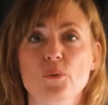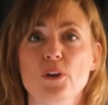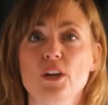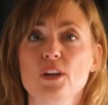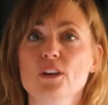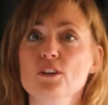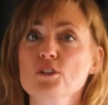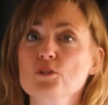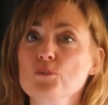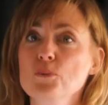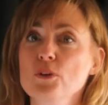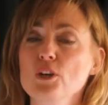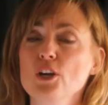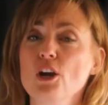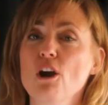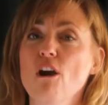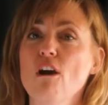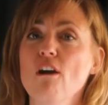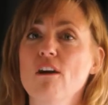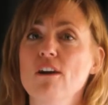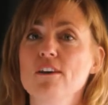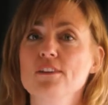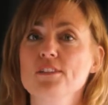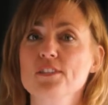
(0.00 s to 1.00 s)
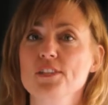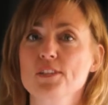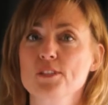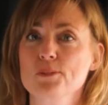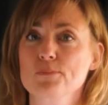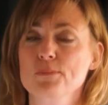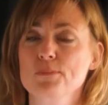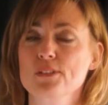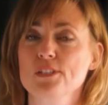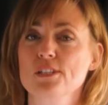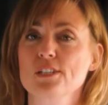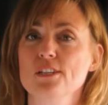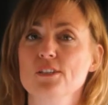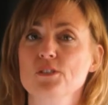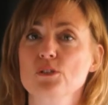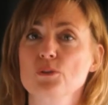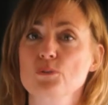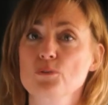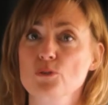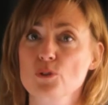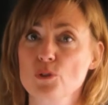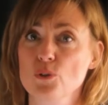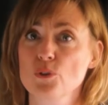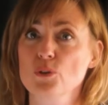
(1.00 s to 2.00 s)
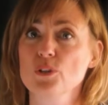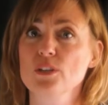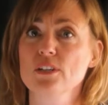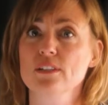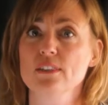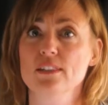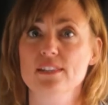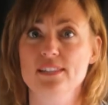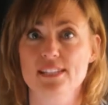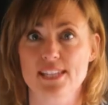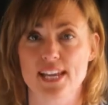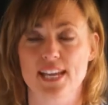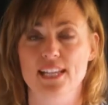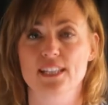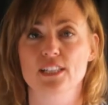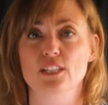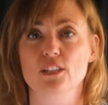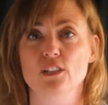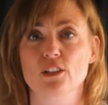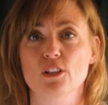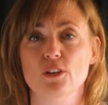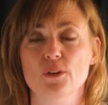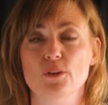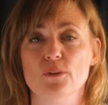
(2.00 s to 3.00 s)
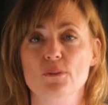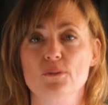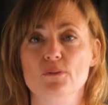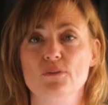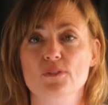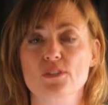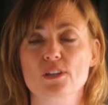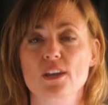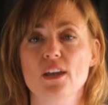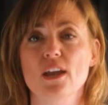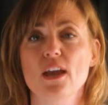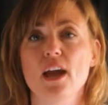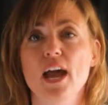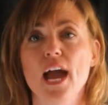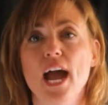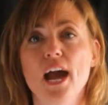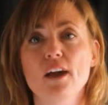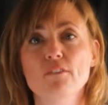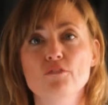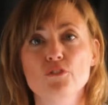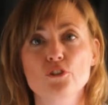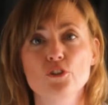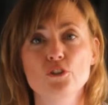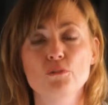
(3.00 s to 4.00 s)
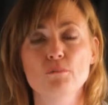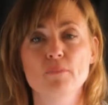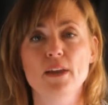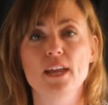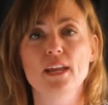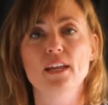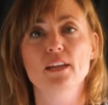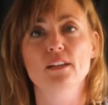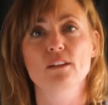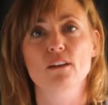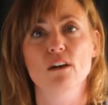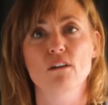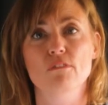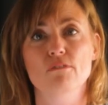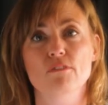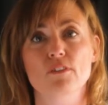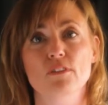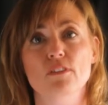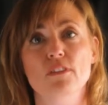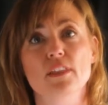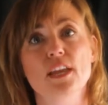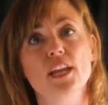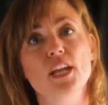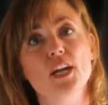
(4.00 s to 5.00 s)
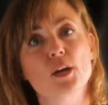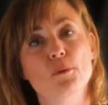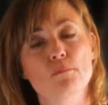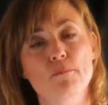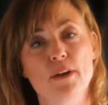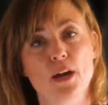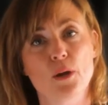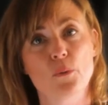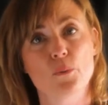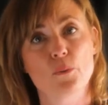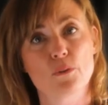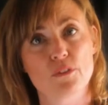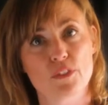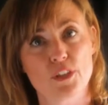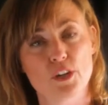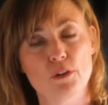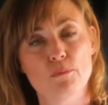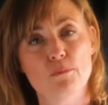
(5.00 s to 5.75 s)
here's what a car salesman does who's good at the silent close. After you make an offer, they come back with their